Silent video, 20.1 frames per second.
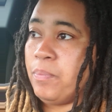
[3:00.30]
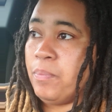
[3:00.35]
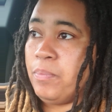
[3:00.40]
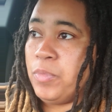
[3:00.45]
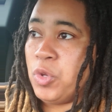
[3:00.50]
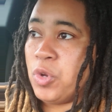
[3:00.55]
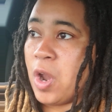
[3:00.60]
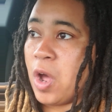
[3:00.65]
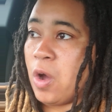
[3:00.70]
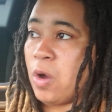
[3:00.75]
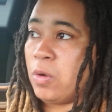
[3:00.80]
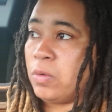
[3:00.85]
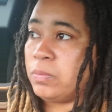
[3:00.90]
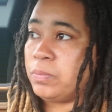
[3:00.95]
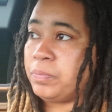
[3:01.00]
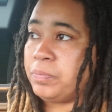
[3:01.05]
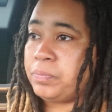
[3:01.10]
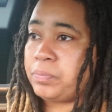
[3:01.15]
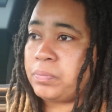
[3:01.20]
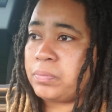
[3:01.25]
you know,
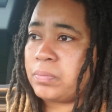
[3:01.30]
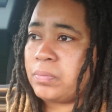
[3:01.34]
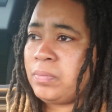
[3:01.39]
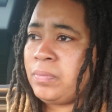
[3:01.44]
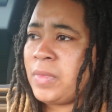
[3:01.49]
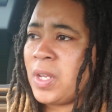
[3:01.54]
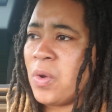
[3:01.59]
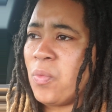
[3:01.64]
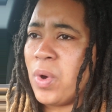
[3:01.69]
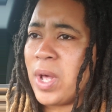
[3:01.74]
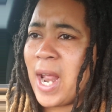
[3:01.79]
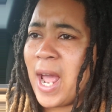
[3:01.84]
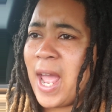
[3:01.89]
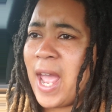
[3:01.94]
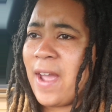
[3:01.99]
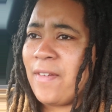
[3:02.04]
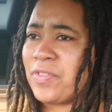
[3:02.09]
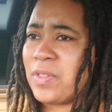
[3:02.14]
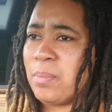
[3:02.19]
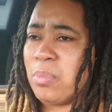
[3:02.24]
what I
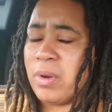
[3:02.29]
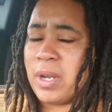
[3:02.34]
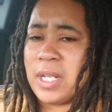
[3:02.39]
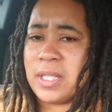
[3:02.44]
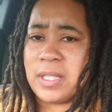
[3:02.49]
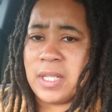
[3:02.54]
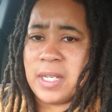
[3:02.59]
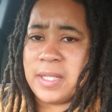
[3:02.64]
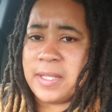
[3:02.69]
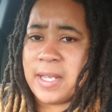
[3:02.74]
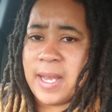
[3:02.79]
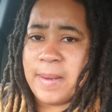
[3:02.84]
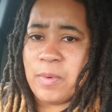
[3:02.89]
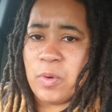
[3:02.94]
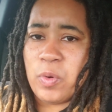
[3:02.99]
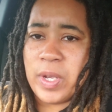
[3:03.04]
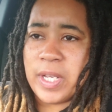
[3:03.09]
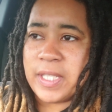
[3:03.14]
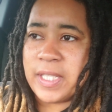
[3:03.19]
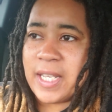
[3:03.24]
have to bring to the
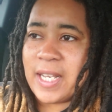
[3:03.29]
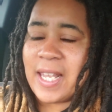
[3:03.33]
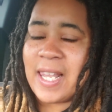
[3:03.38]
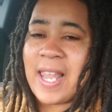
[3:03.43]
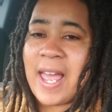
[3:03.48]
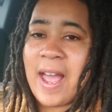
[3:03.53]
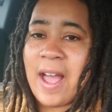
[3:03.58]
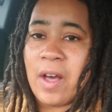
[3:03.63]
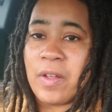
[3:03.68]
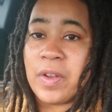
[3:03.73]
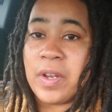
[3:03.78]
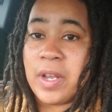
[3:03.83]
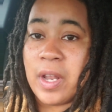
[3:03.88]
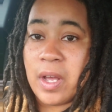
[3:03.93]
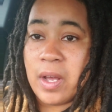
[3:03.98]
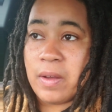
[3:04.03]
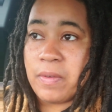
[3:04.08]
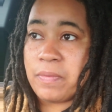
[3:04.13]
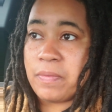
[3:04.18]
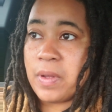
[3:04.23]
table isn't loud
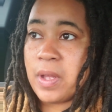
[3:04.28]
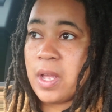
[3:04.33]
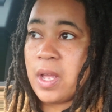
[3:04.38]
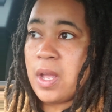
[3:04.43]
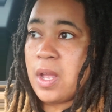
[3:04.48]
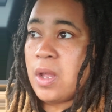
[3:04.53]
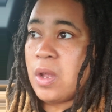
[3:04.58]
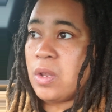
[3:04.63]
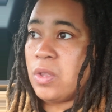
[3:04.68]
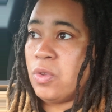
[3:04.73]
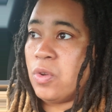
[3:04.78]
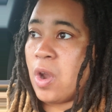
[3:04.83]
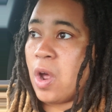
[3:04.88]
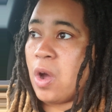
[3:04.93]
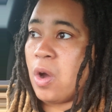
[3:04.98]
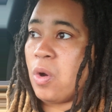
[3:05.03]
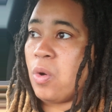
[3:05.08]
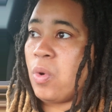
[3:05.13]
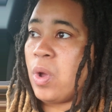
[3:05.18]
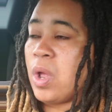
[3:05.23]
enough.
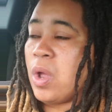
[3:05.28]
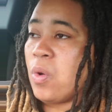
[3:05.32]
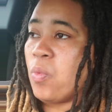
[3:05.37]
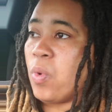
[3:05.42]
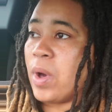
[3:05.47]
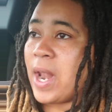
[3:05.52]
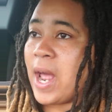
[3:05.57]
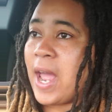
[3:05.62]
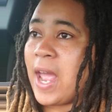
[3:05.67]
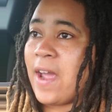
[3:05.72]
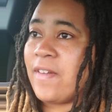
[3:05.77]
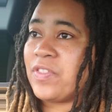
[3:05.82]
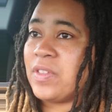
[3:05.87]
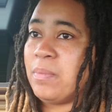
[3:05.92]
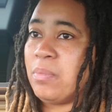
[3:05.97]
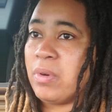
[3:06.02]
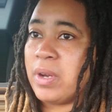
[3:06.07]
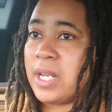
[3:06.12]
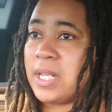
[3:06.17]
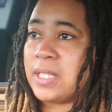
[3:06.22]
What I have to
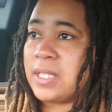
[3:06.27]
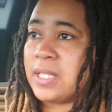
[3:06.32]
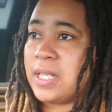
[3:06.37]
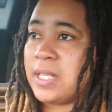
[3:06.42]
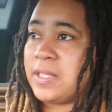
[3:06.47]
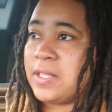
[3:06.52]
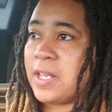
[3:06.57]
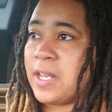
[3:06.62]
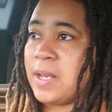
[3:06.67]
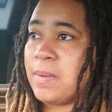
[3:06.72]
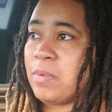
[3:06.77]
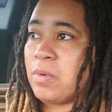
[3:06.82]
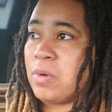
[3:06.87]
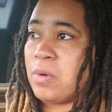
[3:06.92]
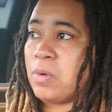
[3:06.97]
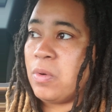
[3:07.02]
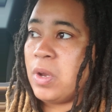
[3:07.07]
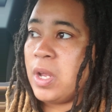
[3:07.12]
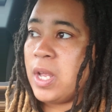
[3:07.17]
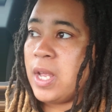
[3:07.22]
bring to the
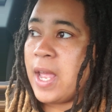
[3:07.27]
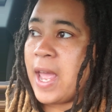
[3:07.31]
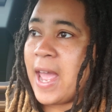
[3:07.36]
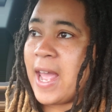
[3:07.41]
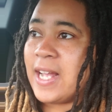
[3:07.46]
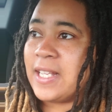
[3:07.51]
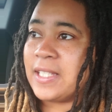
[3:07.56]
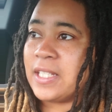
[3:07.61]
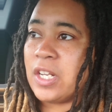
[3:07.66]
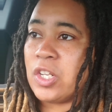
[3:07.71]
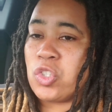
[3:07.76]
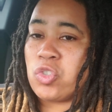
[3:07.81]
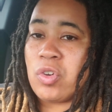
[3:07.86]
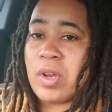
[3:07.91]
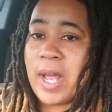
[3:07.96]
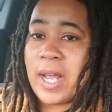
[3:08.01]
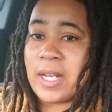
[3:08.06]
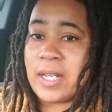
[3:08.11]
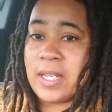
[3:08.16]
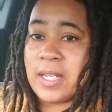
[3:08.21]
table hasn't
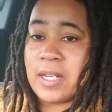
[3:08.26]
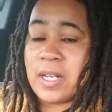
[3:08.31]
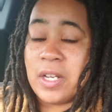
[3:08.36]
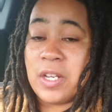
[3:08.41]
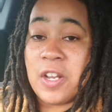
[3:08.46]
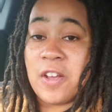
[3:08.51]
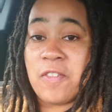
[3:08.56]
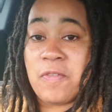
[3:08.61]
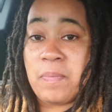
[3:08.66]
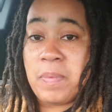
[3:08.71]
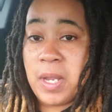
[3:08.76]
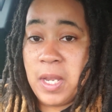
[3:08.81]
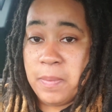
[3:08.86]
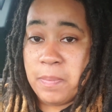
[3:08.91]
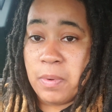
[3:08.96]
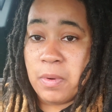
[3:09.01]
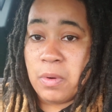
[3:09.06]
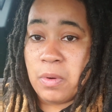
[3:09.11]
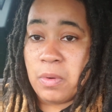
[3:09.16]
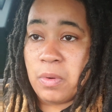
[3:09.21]
attracted enough
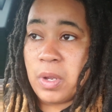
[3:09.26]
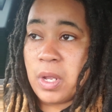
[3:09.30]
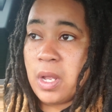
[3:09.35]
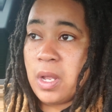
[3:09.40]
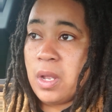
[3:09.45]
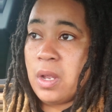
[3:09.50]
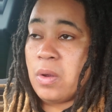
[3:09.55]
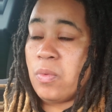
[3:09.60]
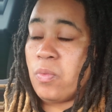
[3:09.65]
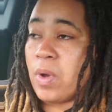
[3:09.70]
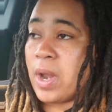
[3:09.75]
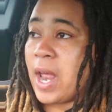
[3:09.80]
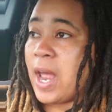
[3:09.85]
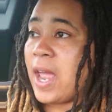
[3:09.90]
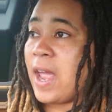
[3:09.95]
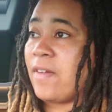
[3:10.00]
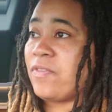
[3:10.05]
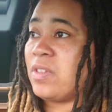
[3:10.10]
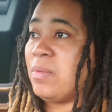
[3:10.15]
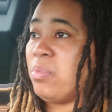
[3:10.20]
people. What I
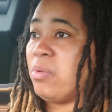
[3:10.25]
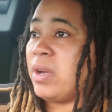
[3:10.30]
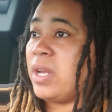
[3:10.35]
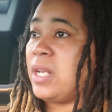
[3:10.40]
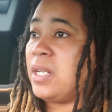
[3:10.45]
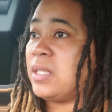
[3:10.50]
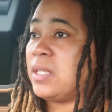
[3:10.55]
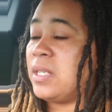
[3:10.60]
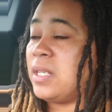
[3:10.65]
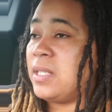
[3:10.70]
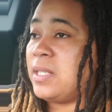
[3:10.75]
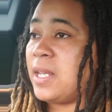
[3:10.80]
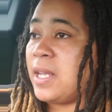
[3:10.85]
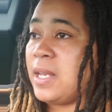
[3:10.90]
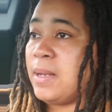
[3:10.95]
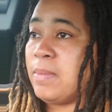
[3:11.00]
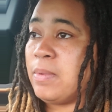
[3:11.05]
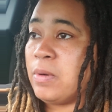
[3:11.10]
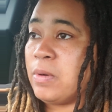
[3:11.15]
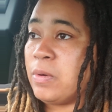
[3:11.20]
have to bring to the
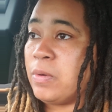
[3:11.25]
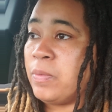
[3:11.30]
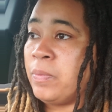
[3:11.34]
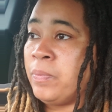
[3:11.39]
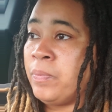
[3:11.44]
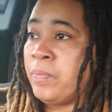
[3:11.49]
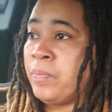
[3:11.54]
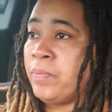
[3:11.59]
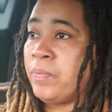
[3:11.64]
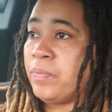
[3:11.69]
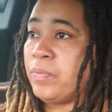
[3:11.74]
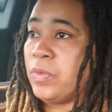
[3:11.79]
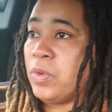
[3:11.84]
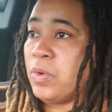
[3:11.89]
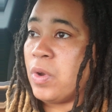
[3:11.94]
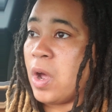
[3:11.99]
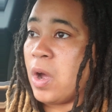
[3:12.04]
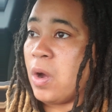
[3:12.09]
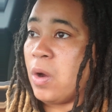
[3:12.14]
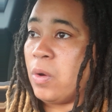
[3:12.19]
table,
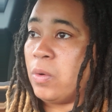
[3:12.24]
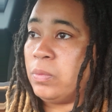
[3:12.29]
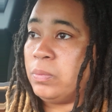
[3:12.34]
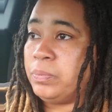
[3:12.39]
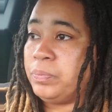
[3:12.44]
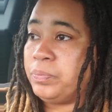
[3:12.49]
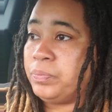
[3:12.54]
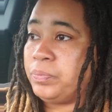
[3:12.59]
you know,